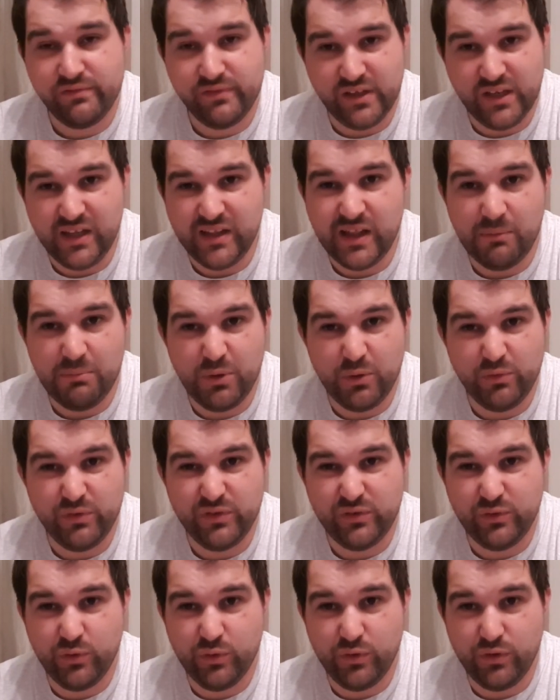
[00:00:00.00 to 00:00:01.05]
you need that build
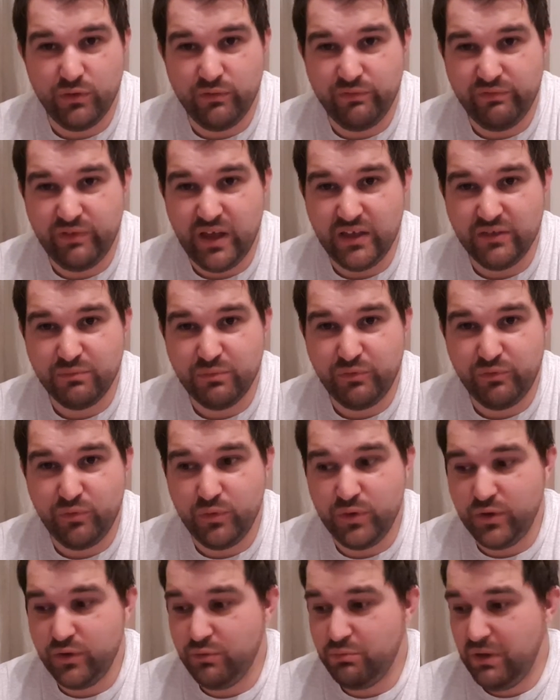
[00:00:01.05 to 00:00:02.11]
tutorial first before
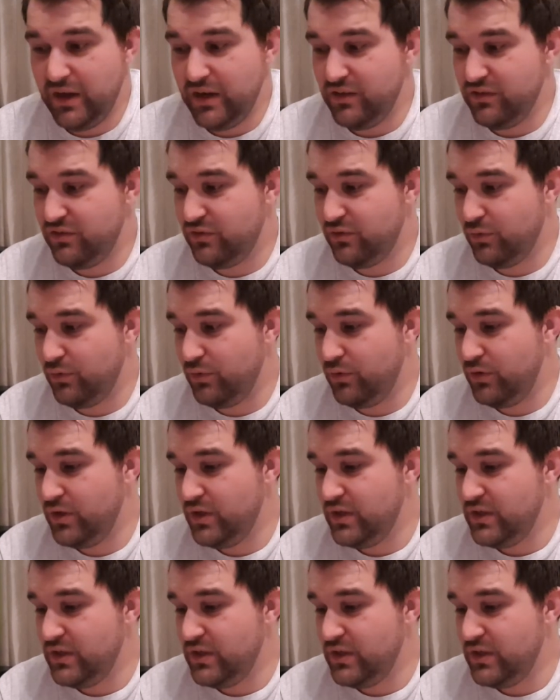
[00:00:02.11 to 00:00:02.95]
we do a painting tutorial.